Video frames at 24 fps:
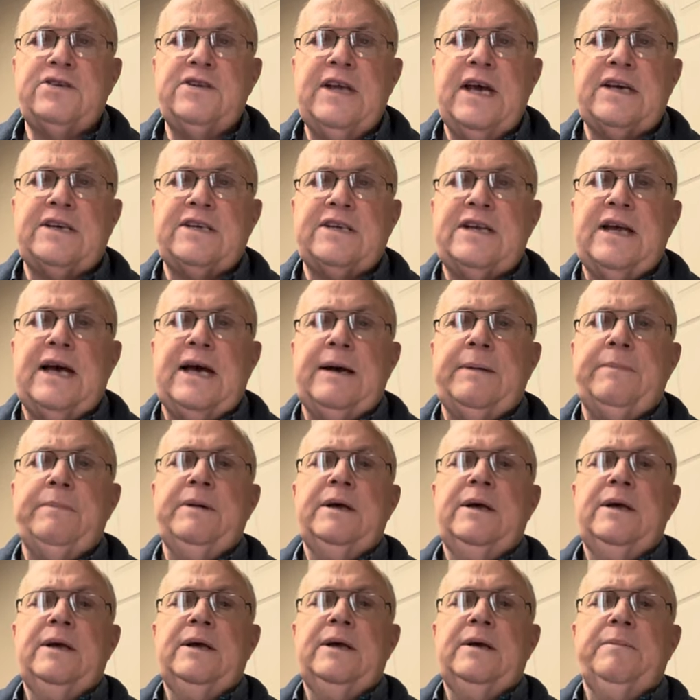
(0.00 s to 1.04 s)
next time,
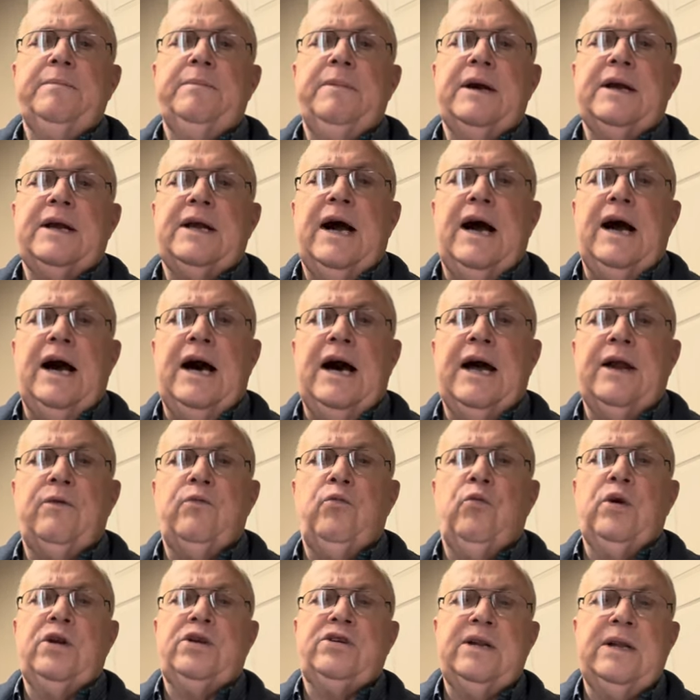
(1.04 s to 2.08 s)
may
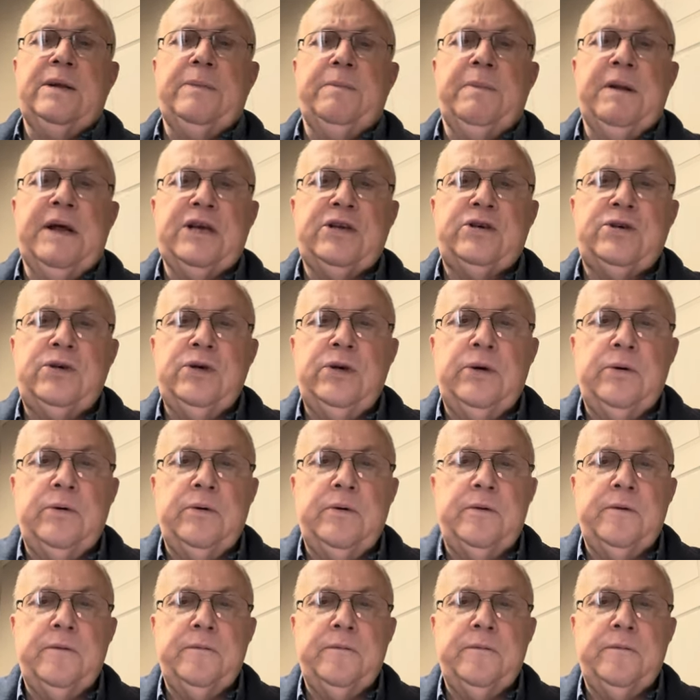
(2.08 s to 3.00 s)
God richly bless you.